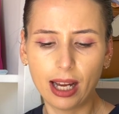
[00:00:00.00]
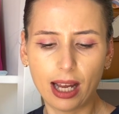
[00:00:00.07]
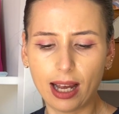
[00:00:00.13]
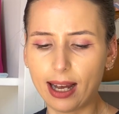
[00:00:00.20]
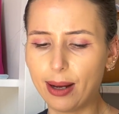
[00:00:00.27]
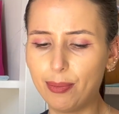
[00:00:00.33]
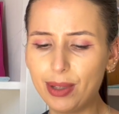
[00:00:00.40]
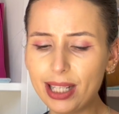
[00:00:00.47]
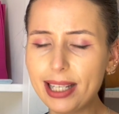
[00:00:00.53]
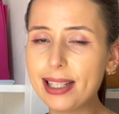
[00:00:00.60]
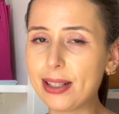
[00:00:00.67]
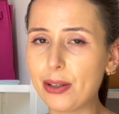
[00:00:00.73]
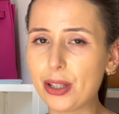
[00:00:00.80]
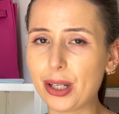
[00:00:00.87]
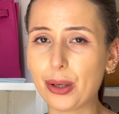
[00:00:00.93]
Um, this is
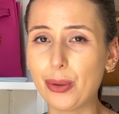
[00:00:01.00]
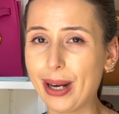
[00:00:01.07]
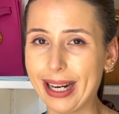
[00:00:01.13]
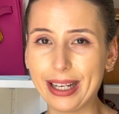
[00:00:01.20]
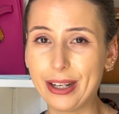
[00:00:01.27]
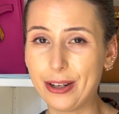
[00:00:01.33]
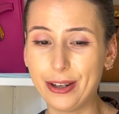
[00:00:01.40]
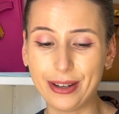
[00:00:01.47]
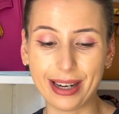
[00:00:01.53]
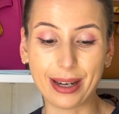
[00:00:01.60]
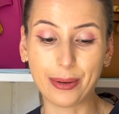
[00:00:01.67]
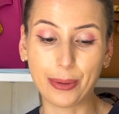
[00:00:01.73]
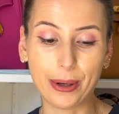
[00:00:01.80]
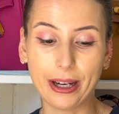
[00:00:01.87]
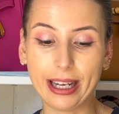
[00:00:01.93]
also quite cute and
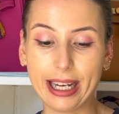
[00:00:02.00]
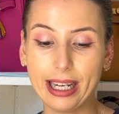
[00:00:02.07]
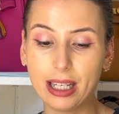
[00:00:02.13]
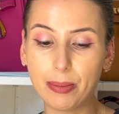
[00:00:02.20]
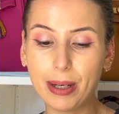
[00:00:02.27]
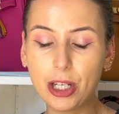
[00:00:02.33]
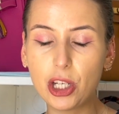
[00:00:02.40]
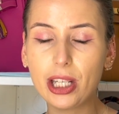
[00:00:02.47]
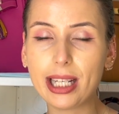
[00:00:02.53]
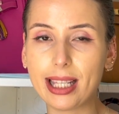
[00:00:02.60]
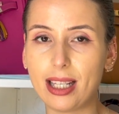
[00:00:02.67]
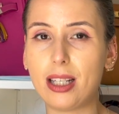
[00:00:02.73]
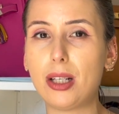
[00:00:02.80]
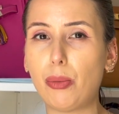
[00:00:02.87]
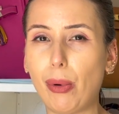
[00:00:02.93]
quirky and especially
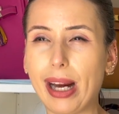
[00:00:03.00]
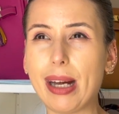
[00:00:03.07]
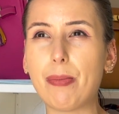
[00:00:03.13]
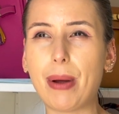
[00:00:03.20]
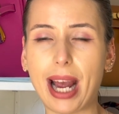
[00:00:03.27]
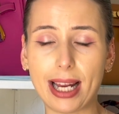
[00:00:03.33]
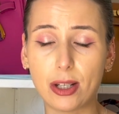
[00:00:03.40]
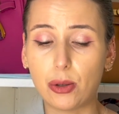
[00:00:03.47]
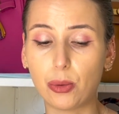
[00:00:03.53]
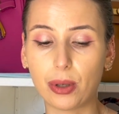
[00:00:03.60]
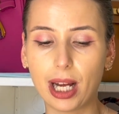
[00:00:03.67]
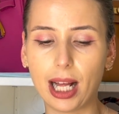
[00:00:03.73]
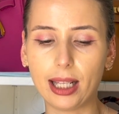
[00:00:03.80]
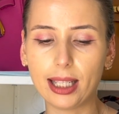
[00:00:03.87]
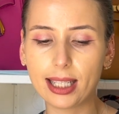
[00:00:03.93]
the sweet pastel
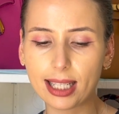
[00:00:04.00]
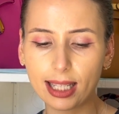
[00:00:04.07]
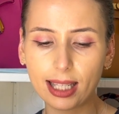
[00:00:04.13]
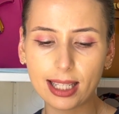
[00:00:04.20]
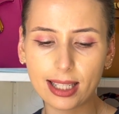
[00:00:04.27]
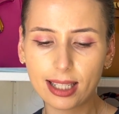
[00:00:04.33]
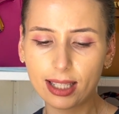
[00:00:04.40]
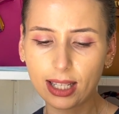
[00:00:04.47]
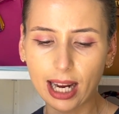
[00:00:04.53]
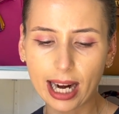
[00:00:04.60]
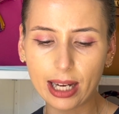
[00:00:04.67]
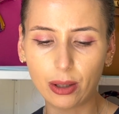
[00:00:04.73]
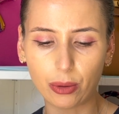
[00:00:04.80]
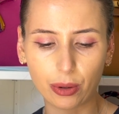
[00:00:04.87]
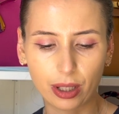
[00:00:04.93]
colors in this
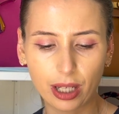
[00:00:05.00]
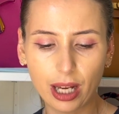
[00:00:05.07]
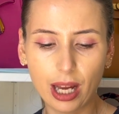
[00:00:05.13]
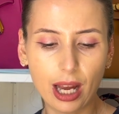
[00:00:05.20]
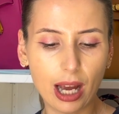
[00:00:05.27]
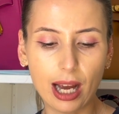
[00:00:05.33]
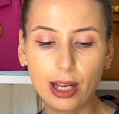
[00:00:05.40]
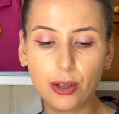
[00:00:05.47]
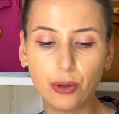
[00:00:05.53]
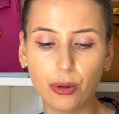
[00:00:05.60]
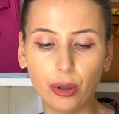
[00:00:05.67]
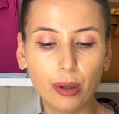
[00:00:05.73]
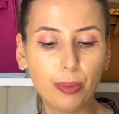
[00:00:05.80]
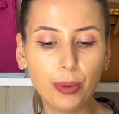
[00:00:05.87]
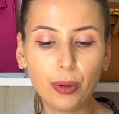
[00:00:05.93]
design look
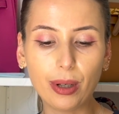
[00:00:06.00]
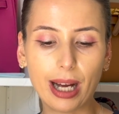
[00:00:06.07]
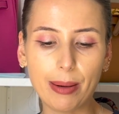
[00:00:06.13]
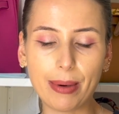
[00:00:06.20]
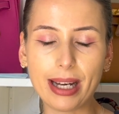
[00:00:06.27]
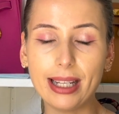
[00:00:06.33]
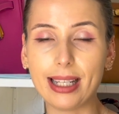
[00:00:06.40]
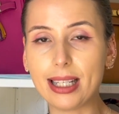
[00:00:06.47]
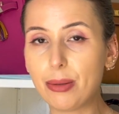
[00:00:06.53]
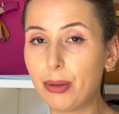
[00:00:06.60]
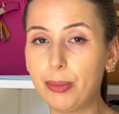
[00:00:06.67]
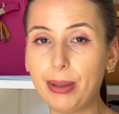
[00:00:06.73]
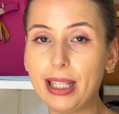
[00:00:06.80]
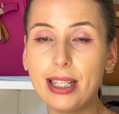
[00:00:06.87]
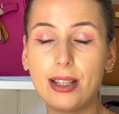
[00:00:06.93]
adorable. I mean, this
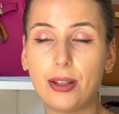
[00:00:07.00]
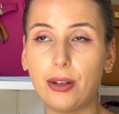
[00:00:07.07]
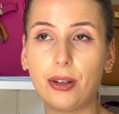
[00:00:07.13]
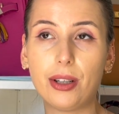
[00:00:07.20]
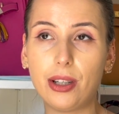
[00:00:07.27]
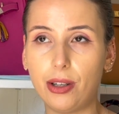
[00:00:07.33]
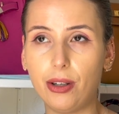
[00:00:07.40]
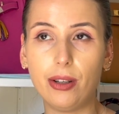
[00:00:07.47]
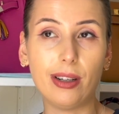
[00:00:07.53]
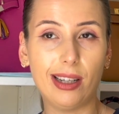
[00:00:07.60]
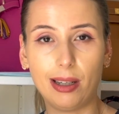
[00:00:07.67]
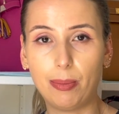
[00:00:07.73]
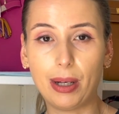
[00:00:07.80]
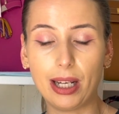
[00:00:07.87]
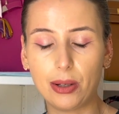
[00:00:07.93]
would be so cute on
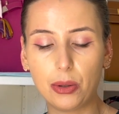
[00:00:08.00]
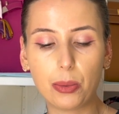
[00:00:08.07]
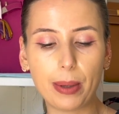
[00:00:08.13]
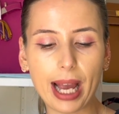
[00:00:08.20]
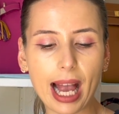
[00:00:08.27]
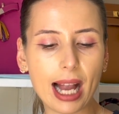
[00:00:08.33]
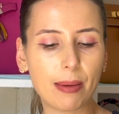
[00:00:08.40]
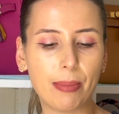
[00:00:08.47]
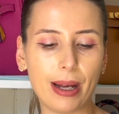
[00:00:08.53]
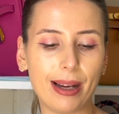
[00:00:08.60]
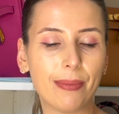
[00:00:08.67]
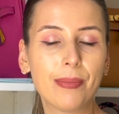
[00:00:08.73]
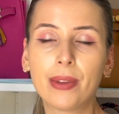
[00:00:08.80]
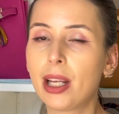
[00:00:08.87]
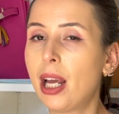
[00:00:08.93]
a puzzle bag, but
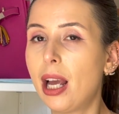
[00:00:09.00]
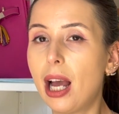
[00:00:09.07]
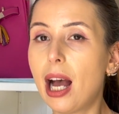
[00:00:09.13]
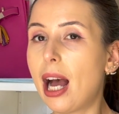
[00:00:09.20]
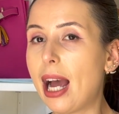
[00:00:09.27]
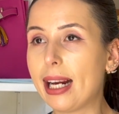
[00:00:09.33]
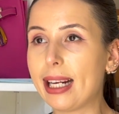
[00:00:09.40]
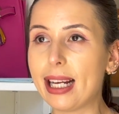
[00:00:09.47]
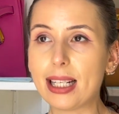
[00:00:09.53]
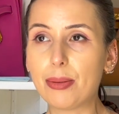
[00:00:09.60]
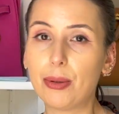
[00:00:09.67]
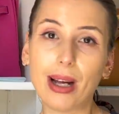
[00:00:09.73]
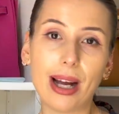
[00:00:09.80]
I guess we'll